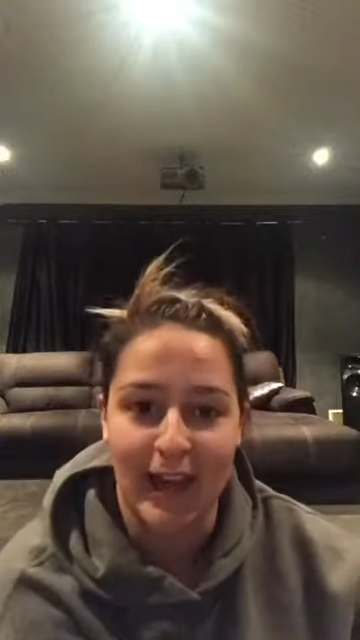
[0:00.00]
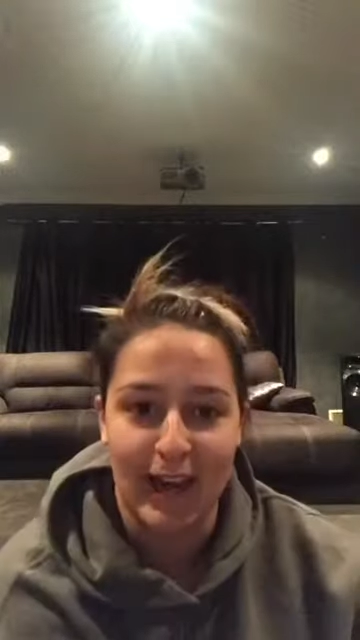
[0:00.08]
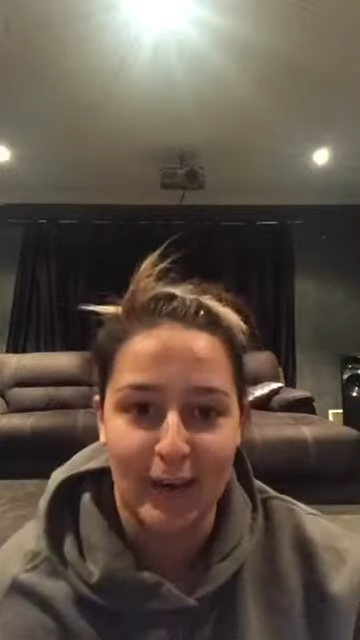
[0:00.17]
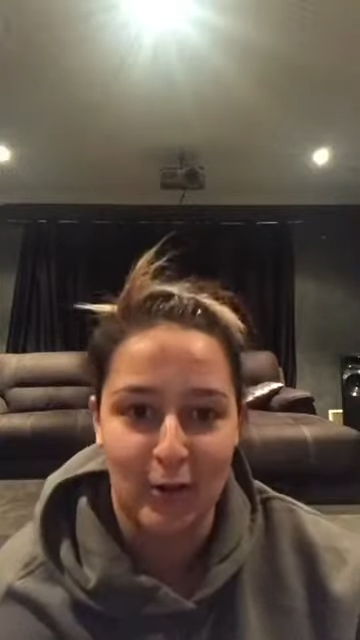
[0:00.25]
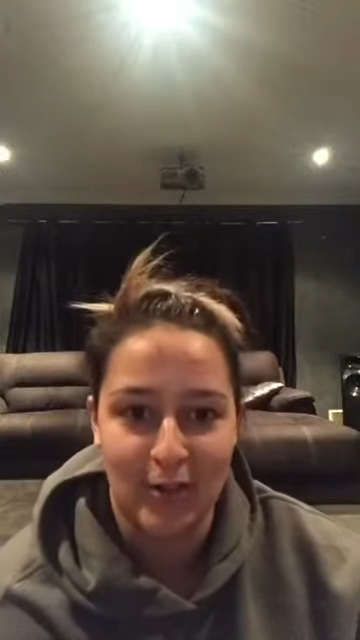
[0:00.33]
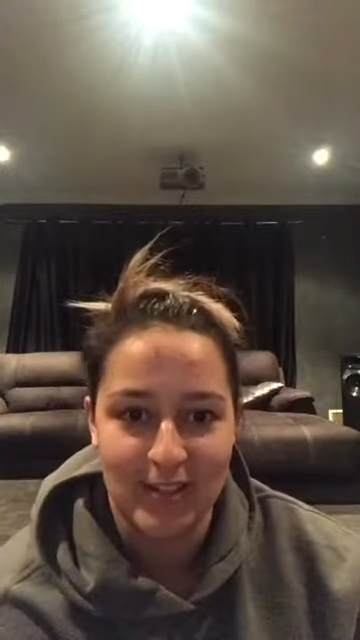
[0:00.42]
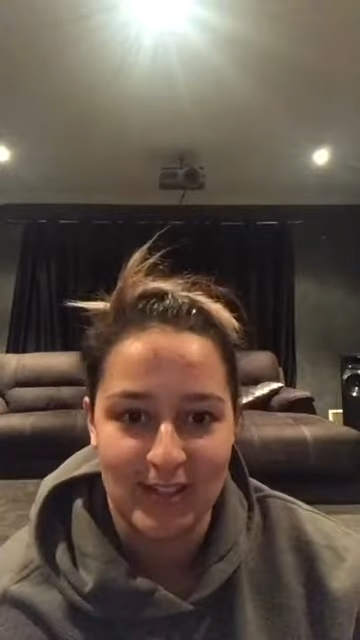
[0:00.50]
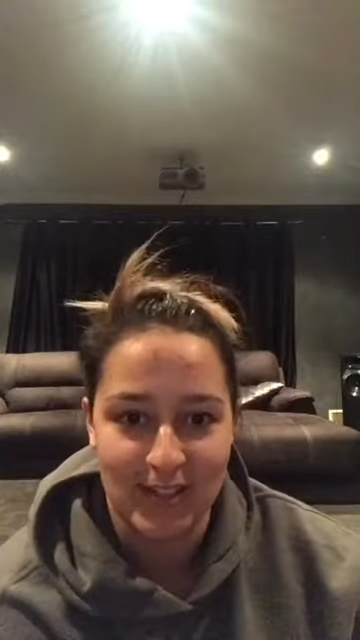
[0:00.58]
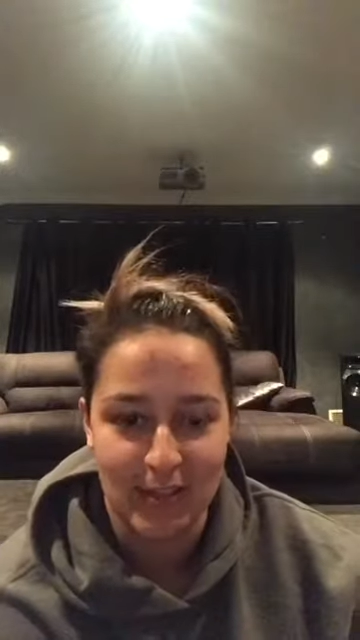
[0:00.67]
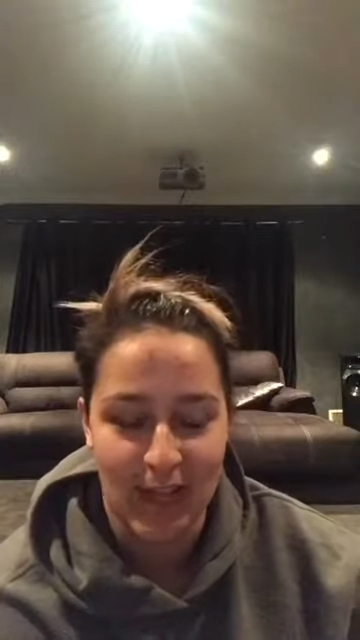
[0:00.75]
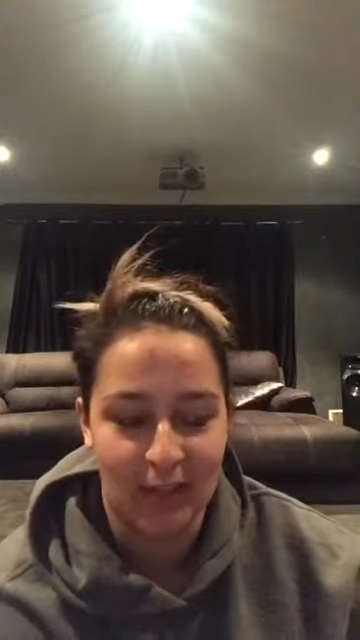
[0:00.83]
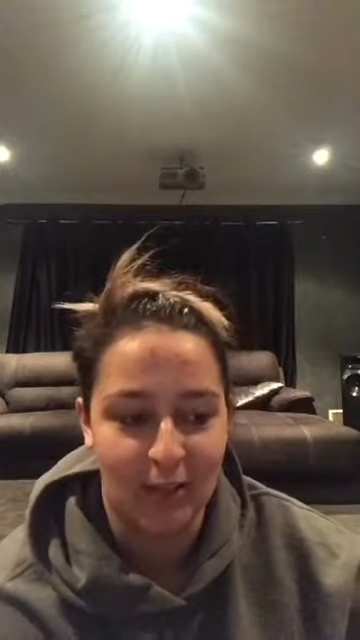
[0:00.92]
and I noticed there
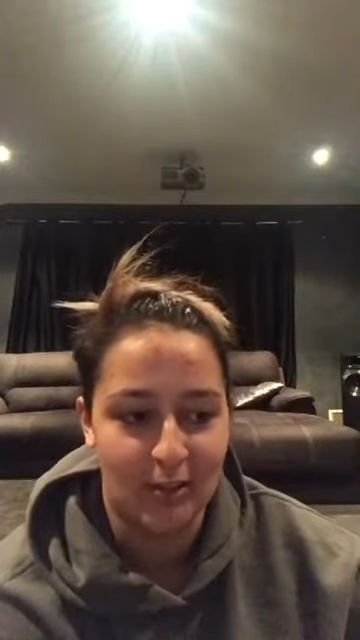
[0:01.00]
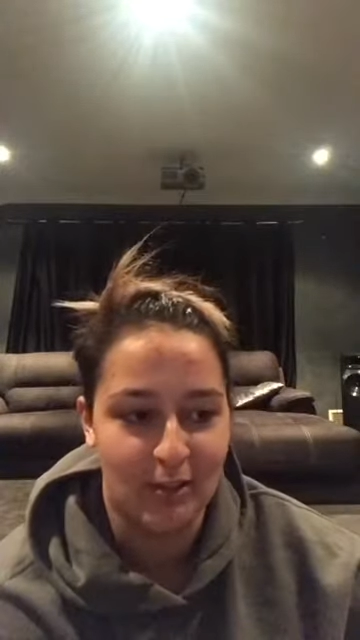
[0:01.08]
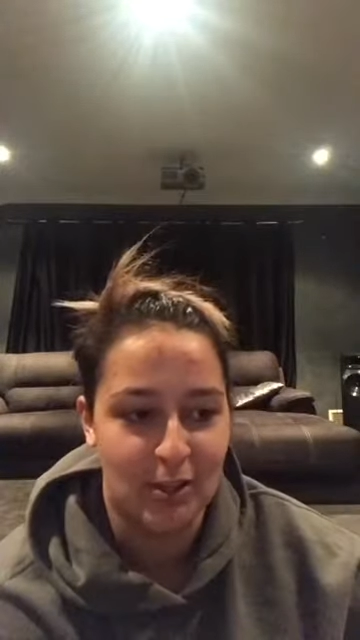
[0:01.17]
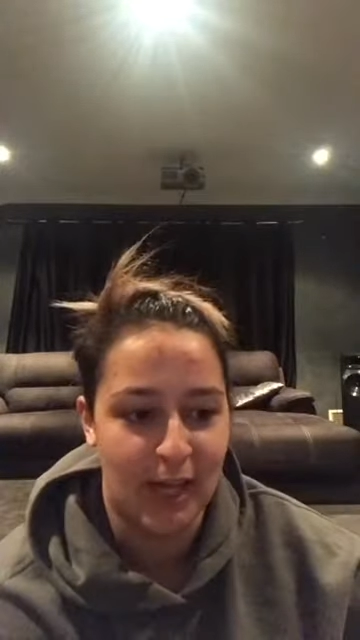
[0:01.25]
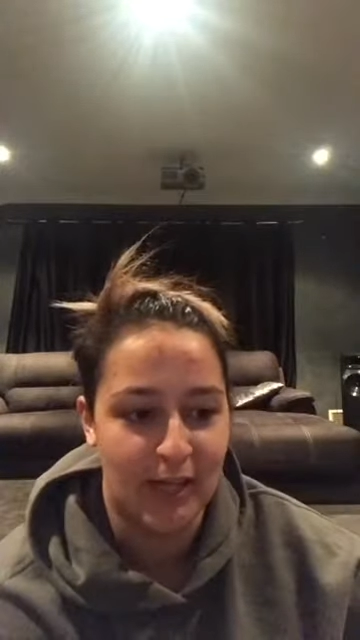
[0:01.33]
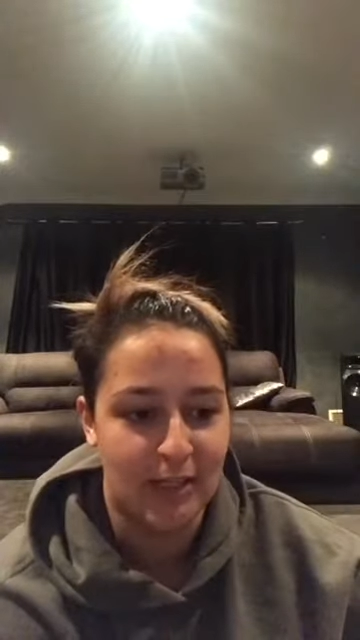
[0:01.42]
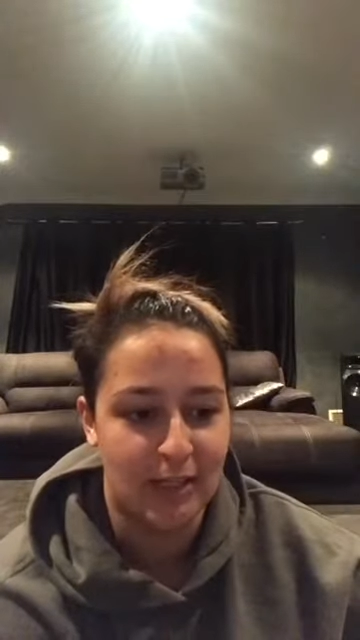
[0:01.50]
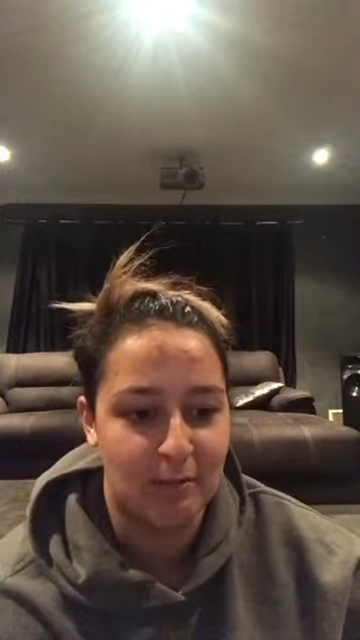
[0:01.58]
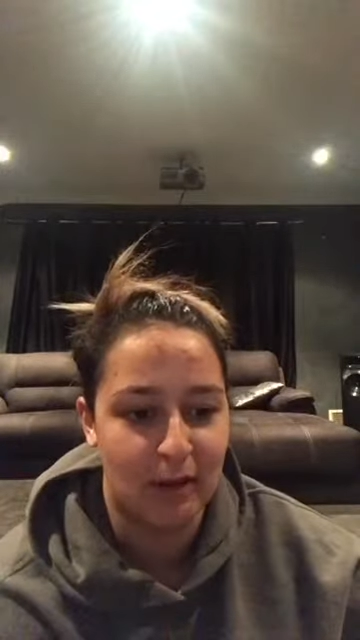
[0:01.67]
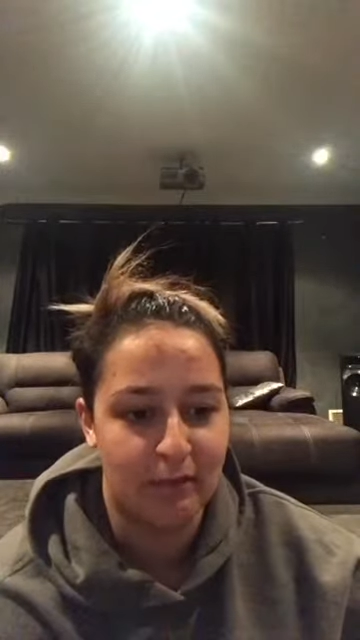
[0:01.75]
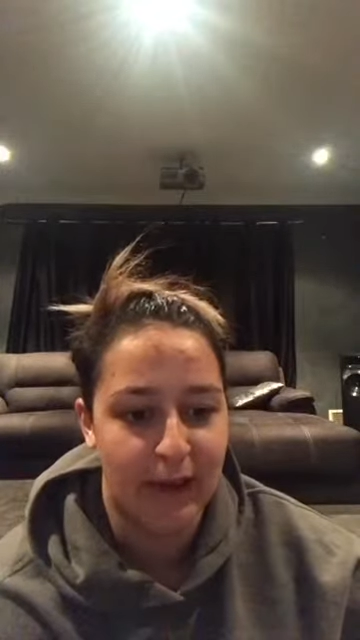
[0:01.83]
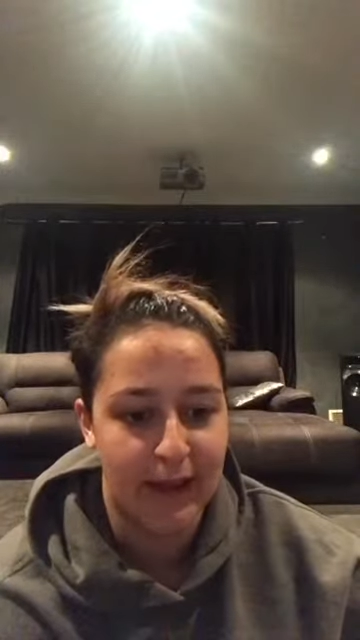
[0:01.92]
was like lots of changes in
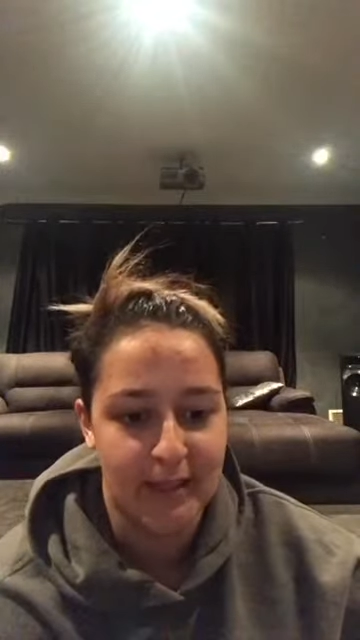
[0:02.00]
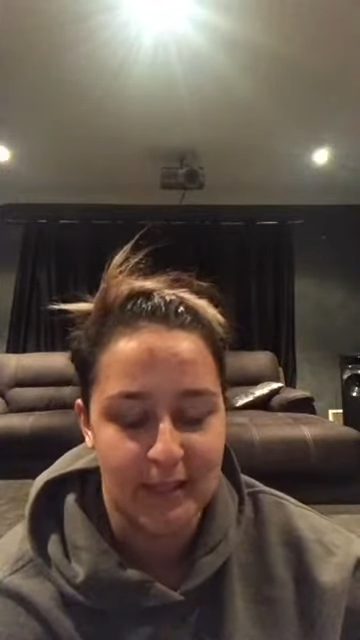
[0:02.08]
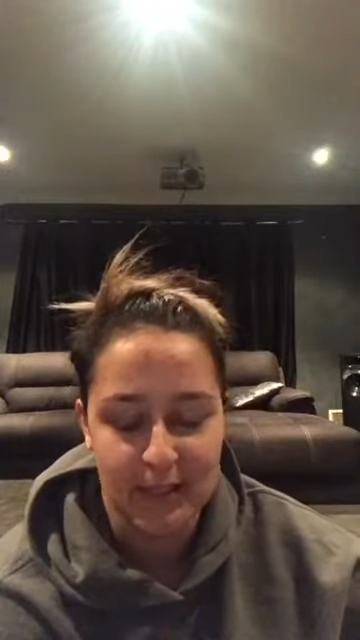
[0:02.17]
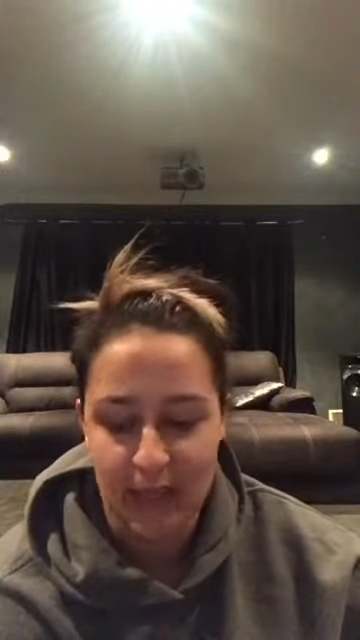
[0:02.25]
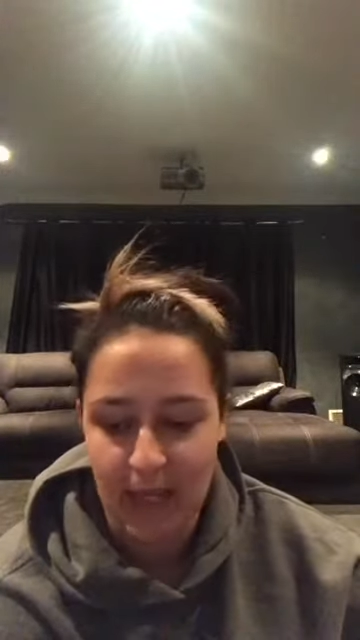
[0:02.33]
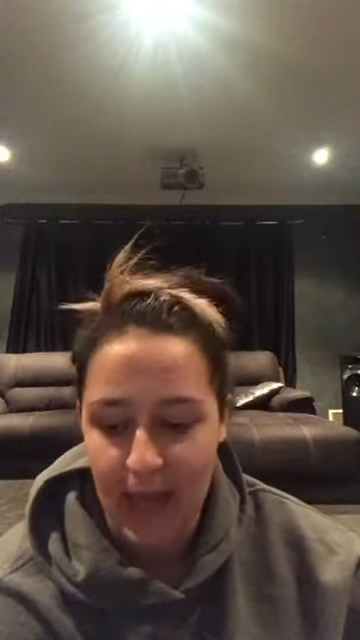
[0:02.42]
my face,